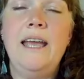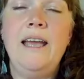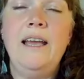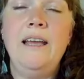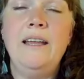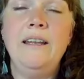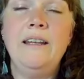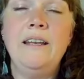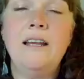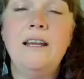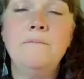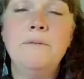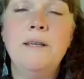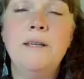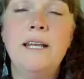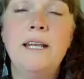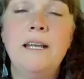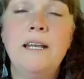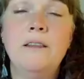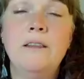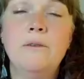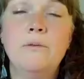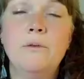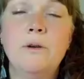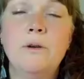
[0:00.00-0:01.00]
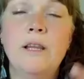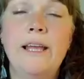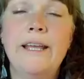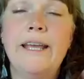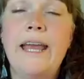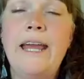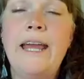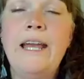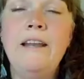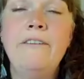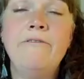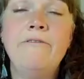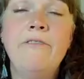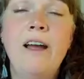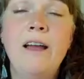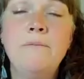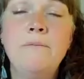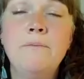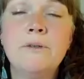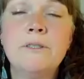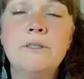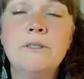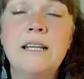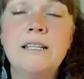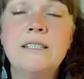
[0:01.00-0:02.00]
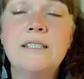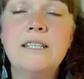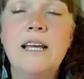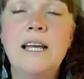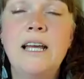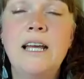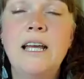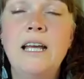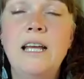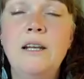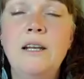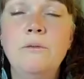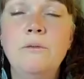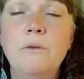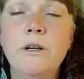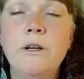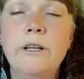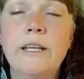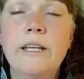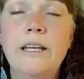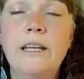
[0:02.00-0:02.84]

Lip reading: And I'm getting that we're like 85% done,